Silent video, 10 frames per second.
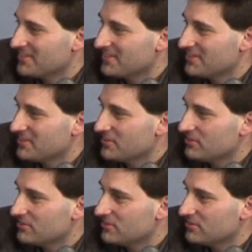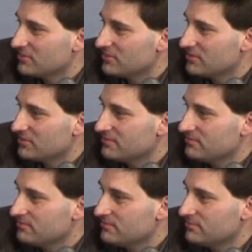
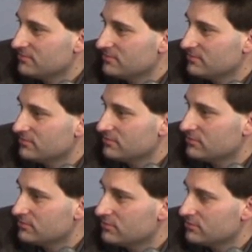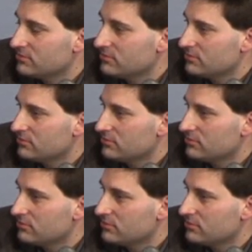The person shown says nothing.